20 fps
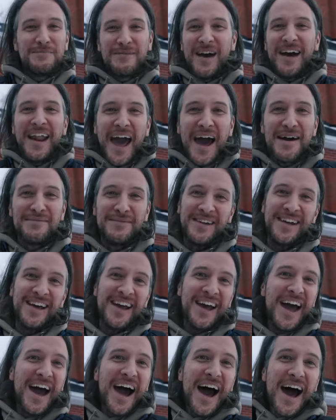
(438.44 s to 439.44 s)
I'm not happy.
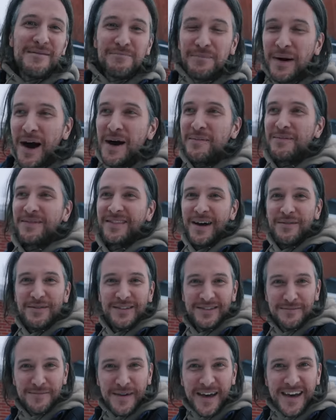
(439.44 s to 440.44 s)
I'm pumped. That
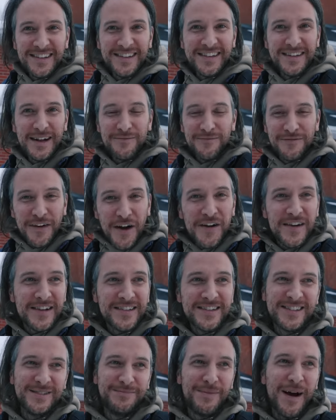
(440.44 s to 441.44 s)
was amazing. I'm very
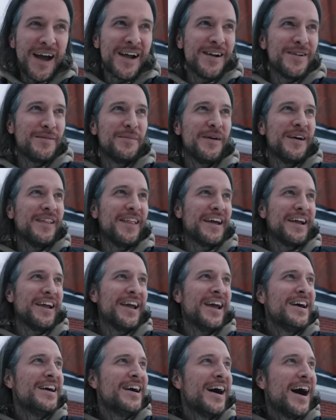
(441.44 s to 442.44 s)
inspired, but like,
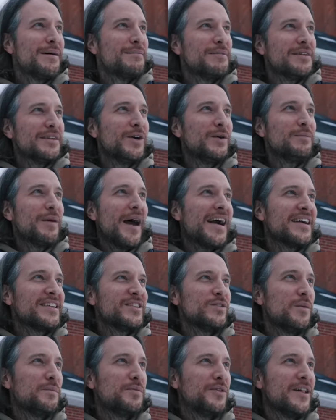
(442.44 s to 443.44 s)
I'm going to go back
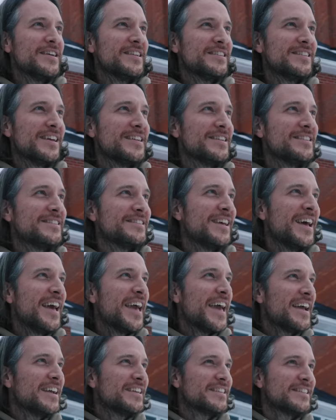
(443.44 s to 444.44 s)
to a place that is
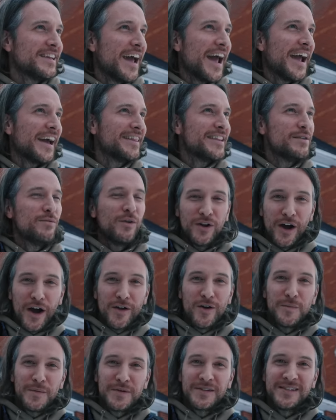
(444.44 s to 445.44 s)
exactly
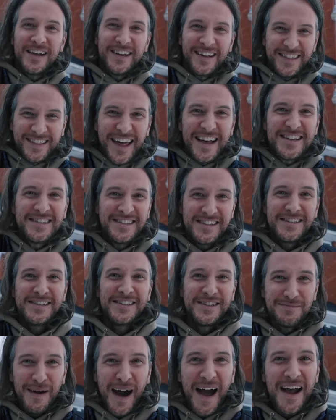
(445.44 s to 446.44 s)
100% less
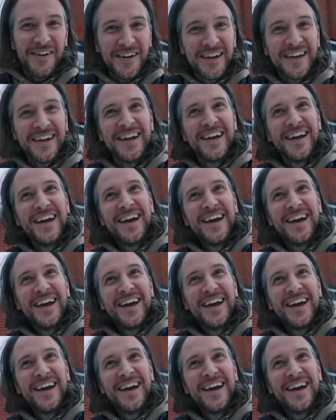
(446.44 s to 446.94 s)
inspiring.